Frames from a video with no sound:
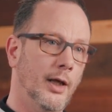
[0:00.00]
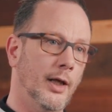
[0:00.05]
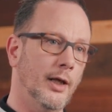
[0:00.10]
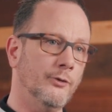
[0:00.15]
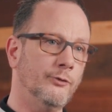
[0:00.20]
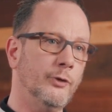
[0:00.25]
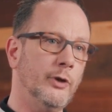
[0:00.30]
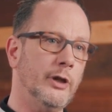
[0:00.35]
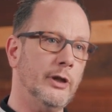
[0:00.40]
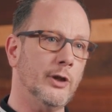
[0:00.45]

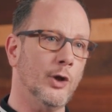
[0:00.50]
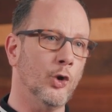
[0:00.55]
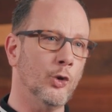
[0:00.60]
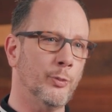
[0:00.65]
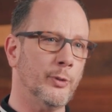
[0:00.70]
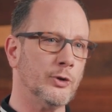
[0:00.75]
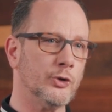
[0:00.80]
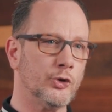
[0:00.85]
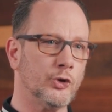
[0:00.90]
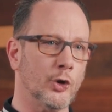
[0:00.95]
Every
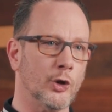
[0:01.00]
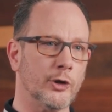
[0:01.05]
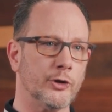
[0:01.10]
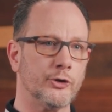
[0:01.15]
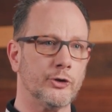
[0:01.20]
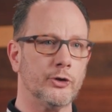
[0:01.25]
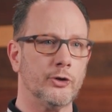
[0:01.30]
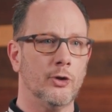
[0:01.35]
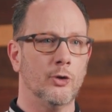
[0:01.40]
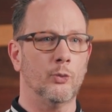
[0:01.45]
open
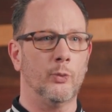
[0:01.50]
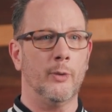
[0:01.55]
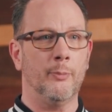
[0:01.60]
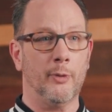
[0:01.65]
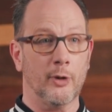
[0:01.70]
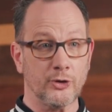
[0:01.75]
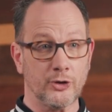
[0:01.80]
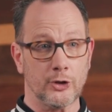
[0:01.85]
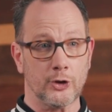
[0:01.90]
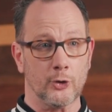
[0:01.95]
source
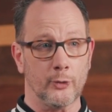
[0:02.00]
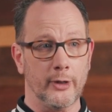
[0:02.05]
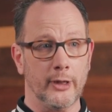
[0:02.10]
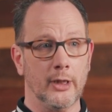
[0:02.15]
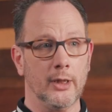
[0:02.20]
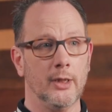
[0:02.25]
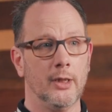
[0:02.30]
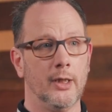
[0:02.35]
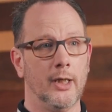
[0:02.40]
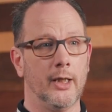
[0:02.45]

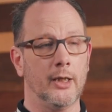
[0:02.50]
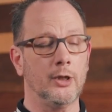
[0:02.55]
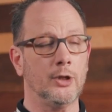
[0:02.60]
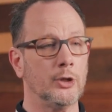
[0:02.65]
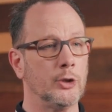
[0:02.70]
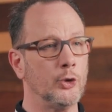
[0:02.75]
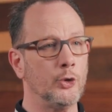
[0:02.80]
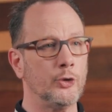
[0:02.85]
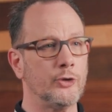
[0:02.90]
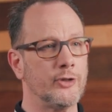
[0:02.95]
repository
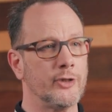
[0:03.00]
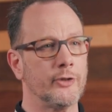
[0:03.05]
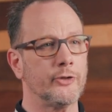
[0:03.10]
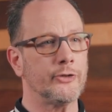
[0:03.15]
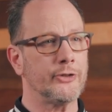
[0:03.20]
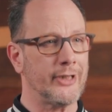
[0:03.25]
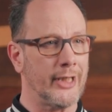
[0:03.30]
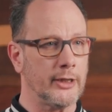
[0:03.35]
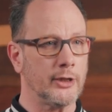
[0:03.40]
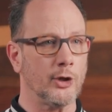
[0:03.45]
includes a
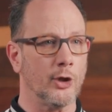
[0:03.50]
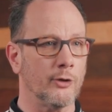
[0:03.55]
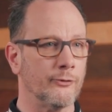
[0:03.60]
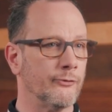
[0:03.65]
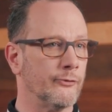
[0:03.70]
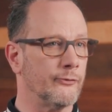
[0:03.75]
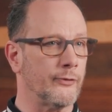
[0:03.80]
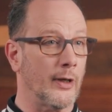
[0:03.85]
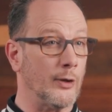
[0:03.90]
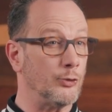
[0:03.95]
set
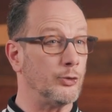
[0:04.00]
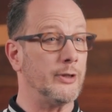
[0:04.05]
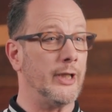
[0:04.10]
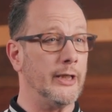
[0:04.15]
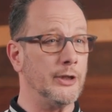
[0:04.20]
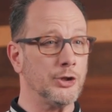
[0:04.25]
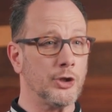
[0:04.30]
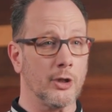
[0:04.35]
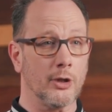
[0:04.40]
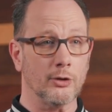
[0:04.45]
of
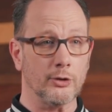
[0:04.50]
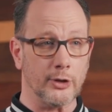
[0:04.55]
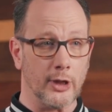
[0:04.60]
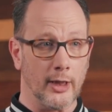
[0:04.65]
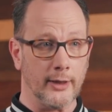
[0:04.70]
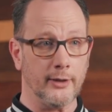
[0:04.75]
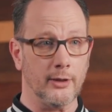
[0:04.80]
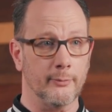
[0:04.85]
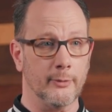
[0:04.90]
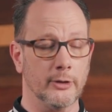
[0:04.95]
foundational
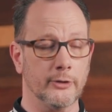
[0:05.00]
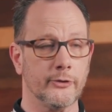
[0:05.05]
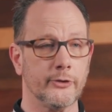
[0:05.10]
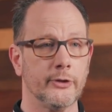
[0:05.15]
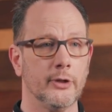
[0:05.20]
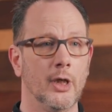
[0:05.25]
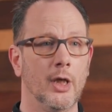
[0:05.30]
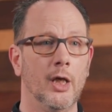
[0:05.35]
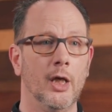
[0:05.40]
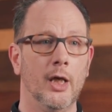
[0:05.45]

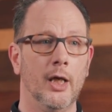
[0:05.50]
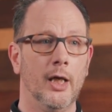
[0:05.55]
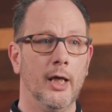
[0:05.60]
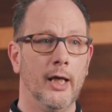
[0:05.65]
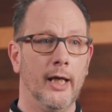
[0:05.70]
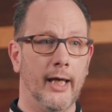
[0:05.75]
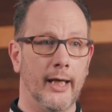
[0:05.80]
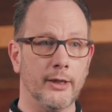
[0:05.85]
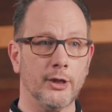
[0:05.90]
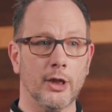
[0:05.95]
documents,
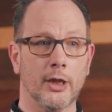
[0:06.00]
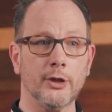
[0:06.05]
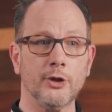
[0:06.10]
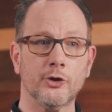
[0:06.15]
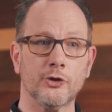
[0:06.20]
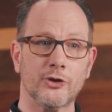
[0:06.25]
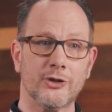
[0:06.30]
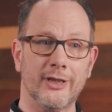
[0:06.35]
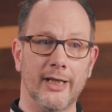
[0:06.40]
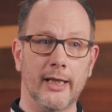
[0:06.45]
and
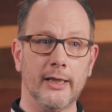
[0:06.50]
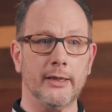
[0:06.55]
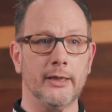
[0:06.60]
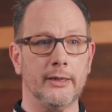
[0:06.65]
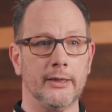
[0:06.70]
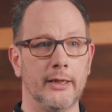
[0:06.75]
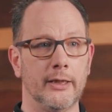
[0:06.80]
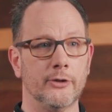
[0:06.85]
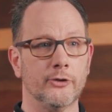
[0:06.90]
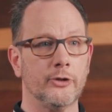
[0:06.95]

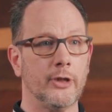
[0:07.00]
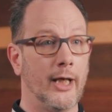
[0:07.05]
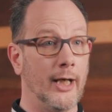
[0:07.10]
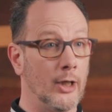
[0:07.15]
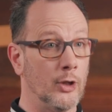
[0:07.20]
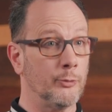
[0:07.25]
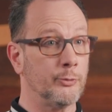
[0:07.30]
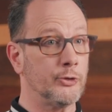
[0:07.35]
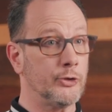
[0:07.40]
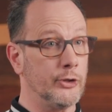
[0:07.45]
understanding these
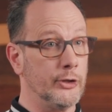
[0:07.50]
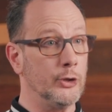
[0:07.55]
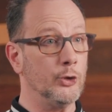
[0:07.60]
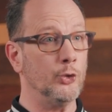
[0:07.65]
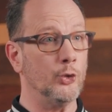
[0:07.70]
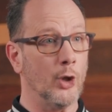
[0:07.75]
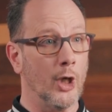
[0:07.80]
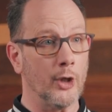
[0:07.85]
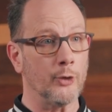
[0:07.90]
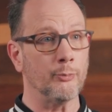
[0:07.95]
helps
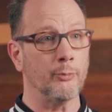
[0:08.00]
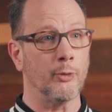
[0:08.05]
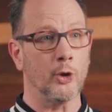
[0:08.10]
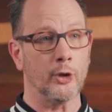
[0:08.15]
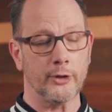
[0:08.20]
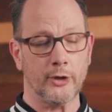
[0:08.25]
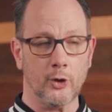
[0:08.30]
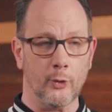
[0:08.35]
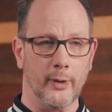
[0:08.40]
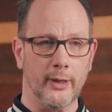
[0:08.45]
you
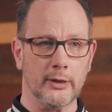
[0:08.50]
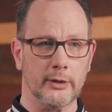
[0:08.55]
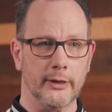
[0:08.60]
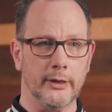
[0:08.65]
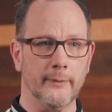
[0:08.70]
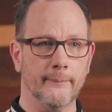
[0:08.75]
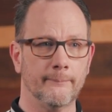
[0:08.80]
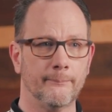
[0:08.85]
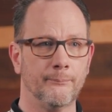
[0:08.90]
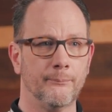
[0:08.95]
onboard quickly.